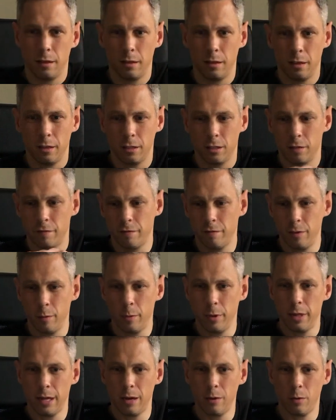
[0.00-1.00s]
Just flip
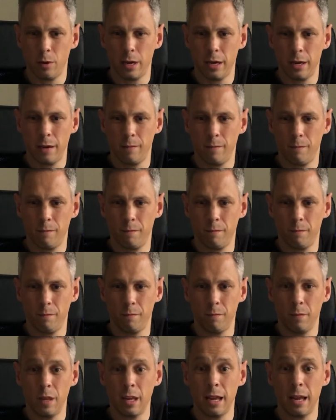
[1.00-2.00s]
it that way,
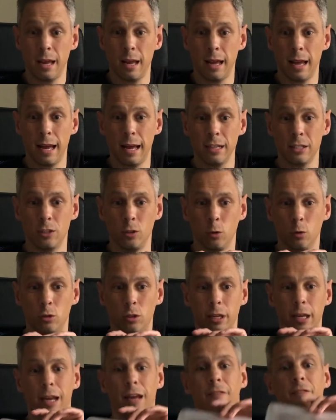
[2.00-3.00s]
as not to
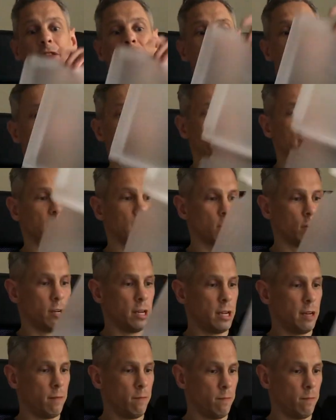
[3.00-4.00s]
get fingerprints on it.